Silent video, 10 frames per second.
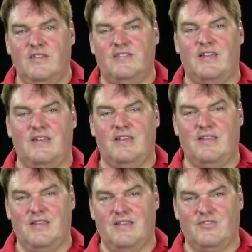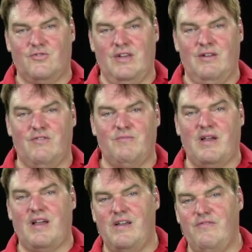sending the screen of
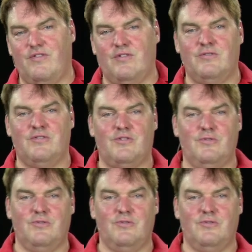my iPhone